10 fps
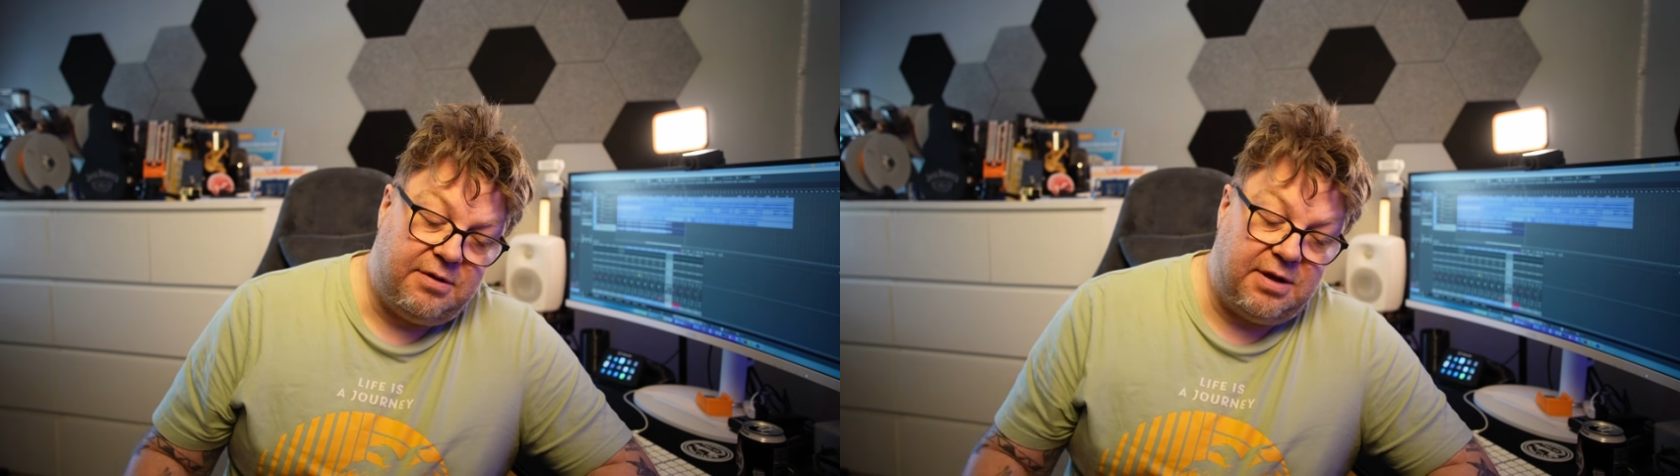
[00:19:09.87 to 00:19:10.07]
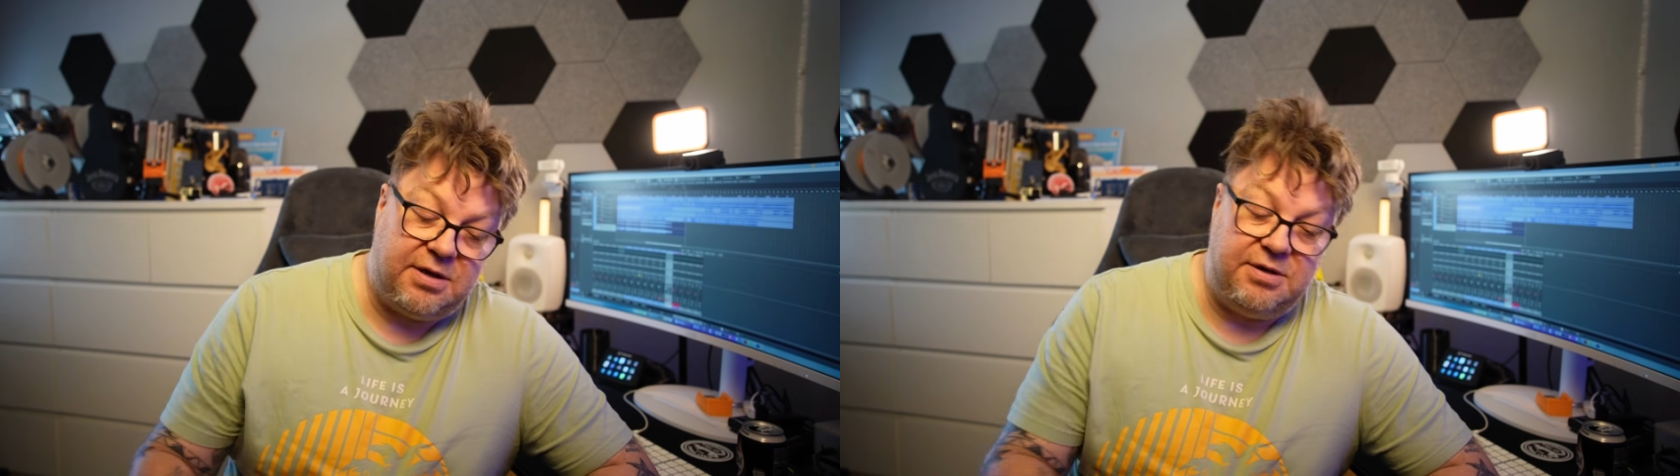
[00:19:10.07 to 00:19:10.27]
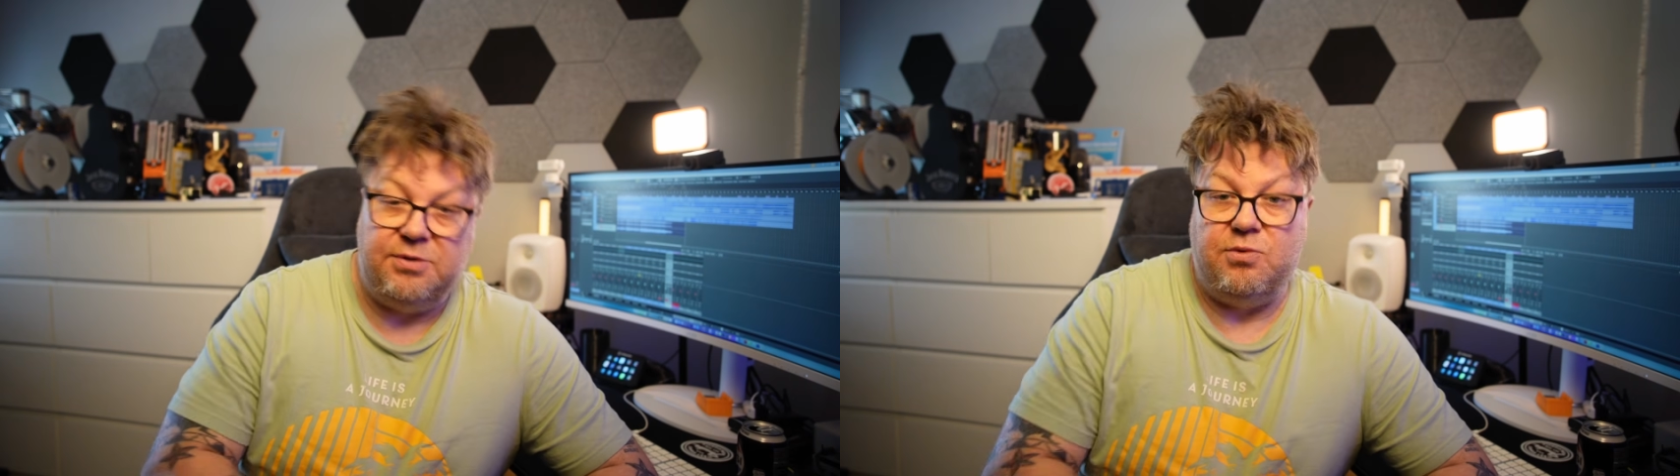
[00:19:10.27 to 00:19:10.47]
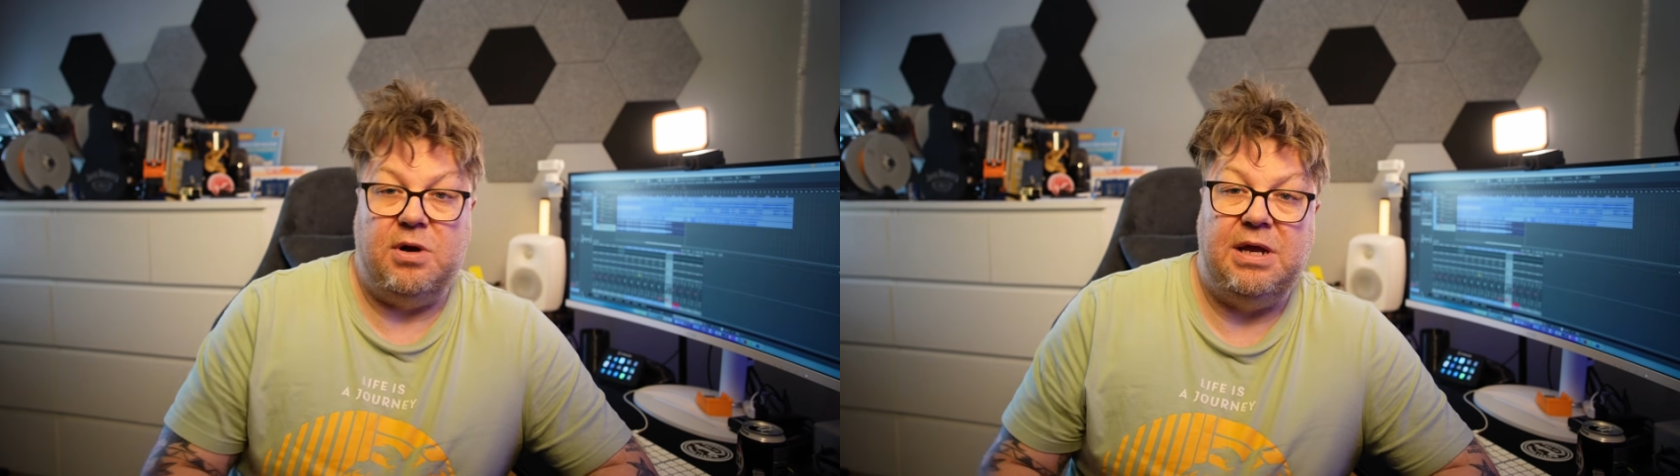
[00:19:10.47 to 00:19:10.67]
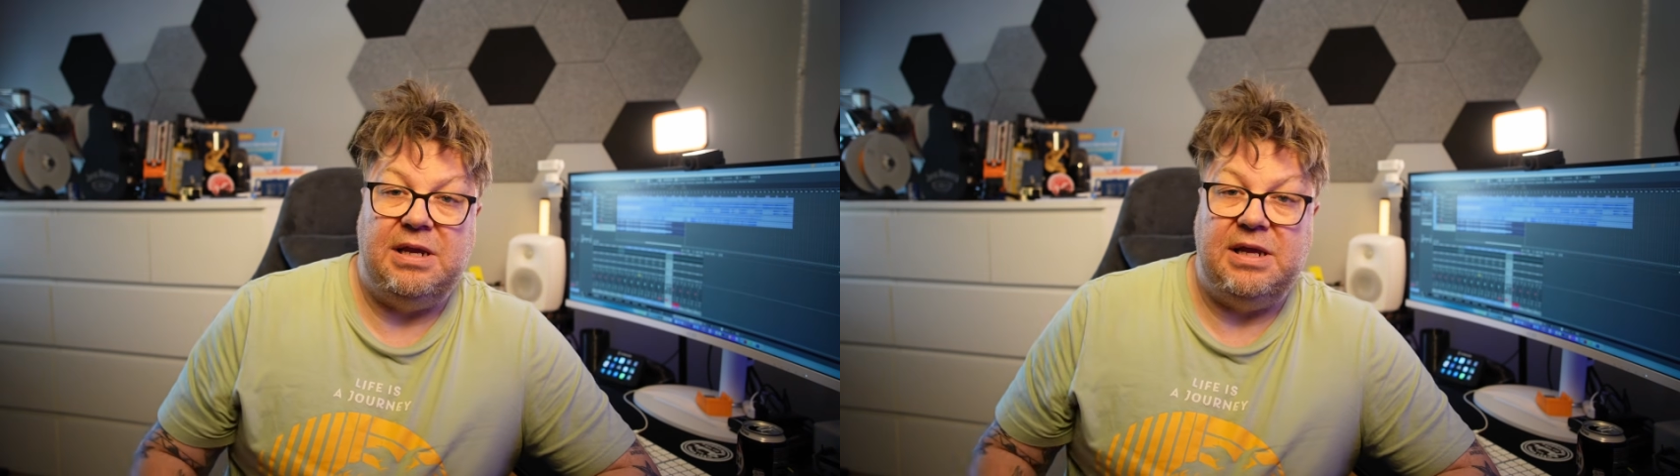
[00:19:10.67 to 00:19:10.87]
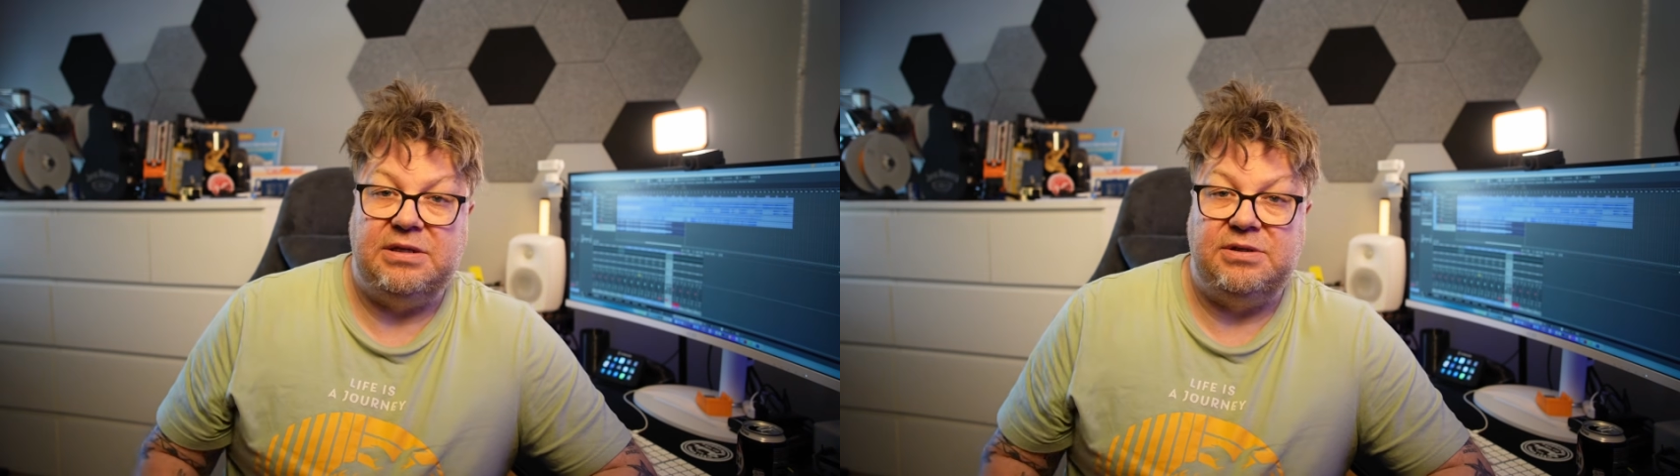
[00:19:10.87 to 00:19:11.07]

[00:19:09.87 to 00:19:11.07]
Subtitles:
that can do what Helix